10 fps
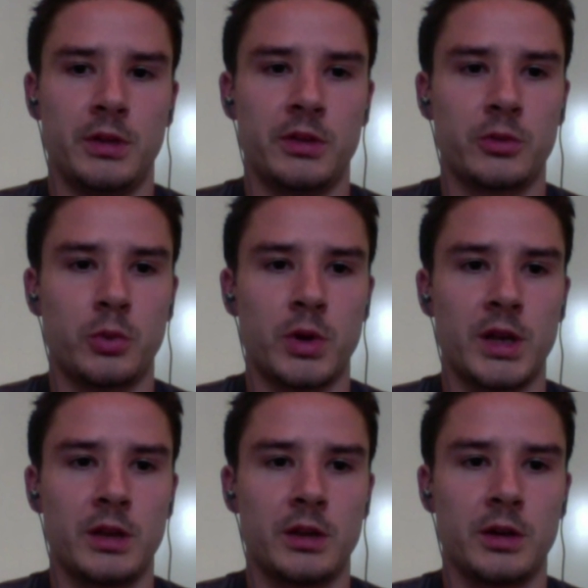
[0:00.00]
in this
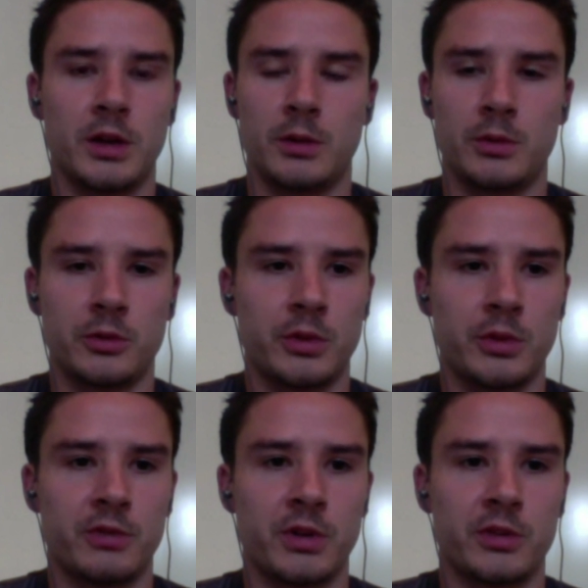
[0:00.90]
way, um, just
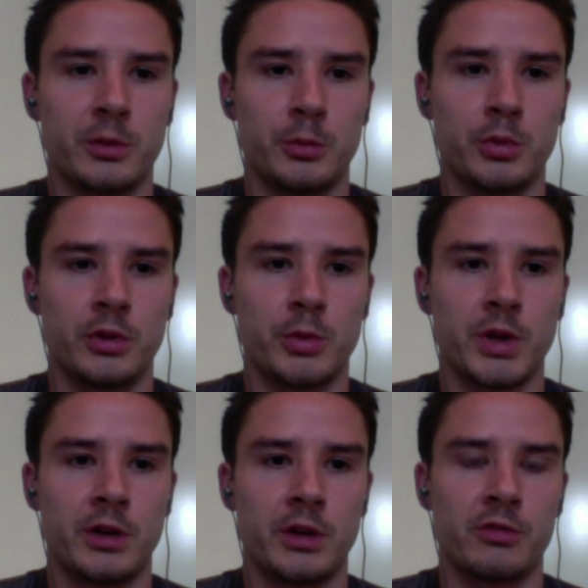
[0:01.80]
with a very simple
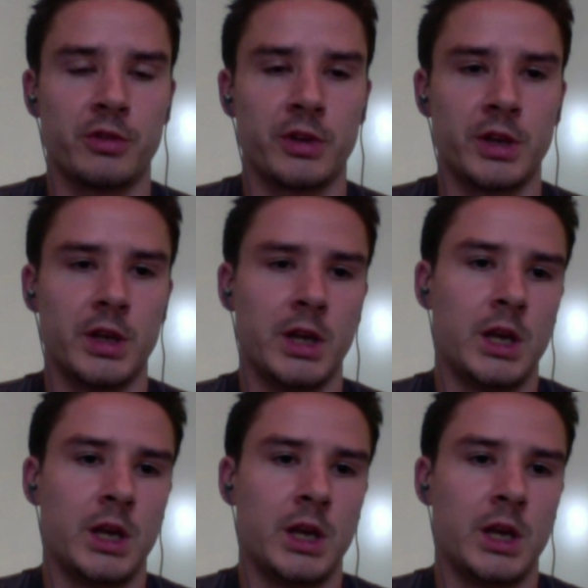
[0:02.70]
paid offering.